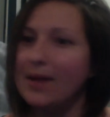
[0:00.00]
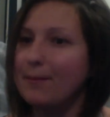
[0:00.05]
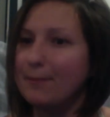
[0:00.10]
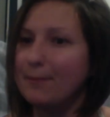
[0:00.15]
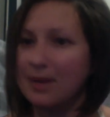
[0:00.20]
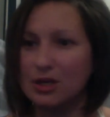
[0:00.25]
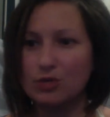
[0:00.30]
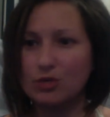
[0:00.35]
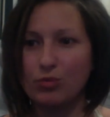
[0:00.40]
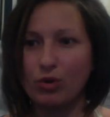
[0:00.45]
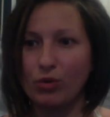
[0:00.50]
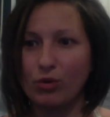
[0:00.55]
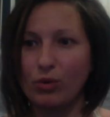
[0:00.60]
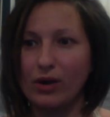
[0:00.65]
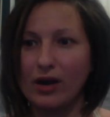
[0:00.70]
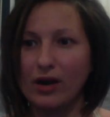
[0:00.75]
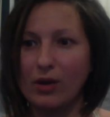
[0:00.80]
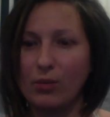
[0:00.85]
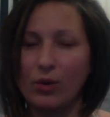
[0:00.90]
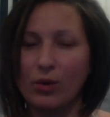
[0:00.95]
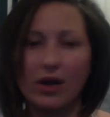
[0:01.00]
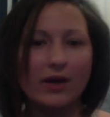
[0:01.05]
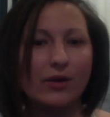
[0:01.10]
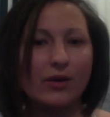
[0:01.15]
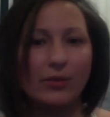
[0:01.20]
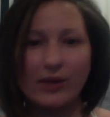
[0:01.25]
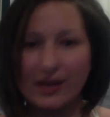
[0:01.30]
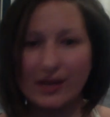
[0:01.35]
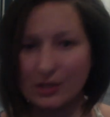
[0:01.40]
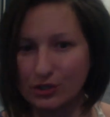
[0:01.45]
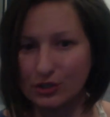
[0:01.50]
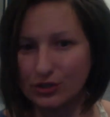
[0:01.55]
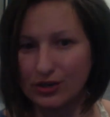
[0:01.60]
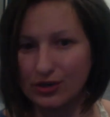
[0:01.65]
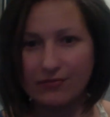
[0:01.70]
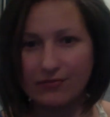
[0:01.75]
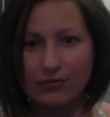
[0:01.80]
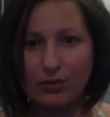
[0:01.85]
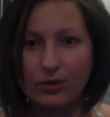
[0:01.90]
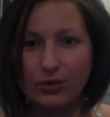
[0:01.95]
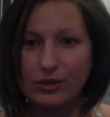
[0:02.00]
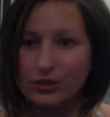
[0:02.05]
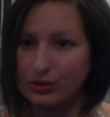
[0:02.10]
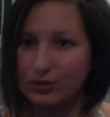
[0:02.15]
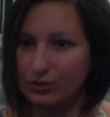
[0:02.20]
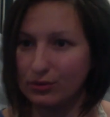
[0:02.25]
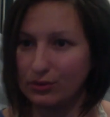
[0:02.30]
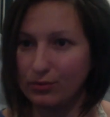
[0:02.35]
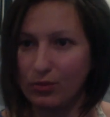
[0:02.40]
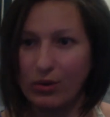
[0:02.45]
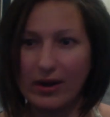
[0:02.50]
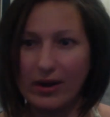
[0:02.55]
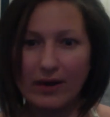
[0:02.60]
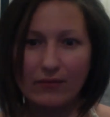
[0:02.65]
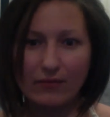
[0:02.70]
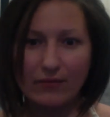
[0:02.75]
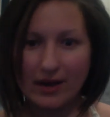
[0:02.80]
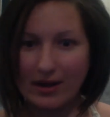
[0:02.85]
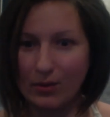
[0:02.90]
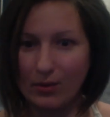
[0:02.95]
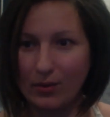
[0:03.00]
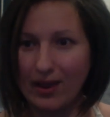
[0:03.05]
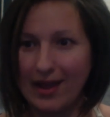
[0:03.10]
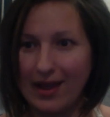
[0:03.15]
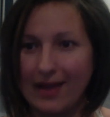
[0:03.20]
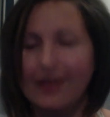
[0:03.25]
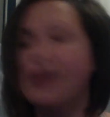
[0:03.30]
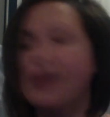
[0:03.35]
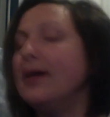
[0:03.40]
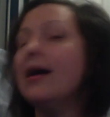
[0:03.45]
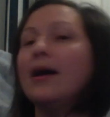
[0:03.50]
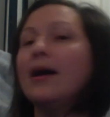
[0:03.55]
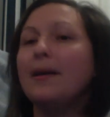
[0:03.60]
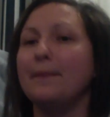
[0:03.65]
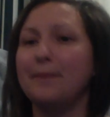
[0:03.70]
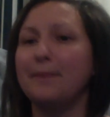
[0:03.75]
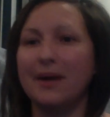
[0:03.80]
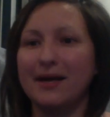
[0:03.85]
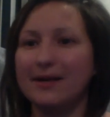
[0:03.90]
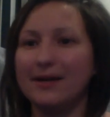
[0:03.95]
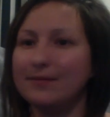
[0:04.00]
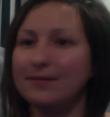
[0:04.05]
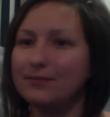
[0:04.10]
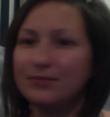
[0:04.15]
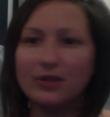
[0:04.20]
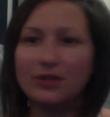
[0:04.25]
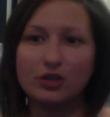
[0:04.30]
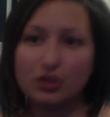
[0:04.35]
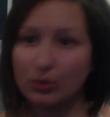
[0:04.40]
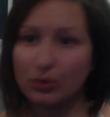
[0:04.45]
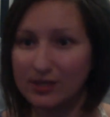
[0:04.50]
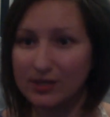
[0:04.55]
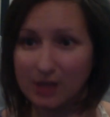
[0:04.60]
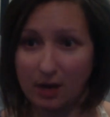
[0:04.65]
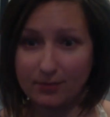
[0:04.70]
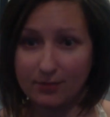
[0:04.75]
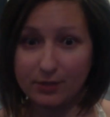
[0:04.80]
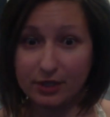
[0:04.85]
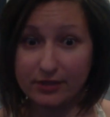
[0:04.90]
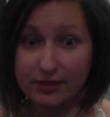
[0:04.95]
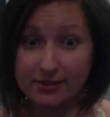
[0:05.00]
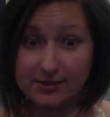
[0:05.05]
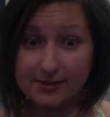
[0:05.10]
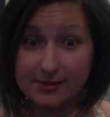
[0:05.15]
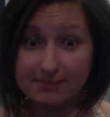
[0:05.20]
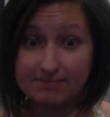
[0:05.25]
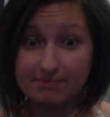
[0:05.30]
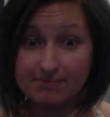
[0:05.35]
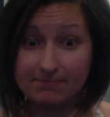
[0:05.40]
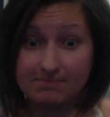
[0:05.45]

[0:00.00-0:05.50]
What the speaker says: Much more one-on-one. We get straightforward, to the point, right away, but there's always options.